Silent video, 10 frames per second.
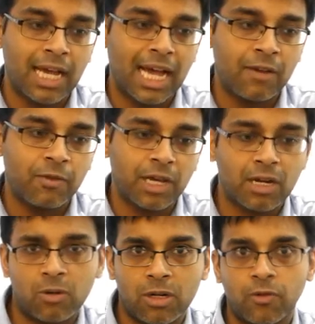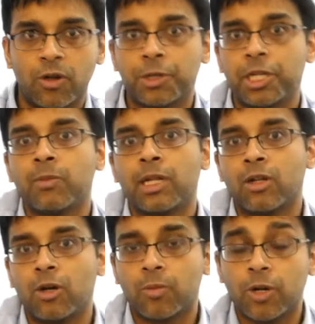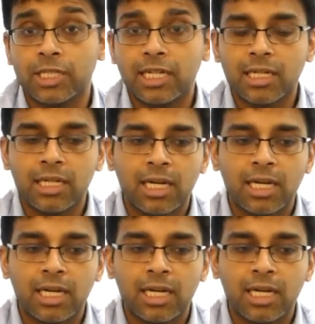and we accounted for a 3 month long project.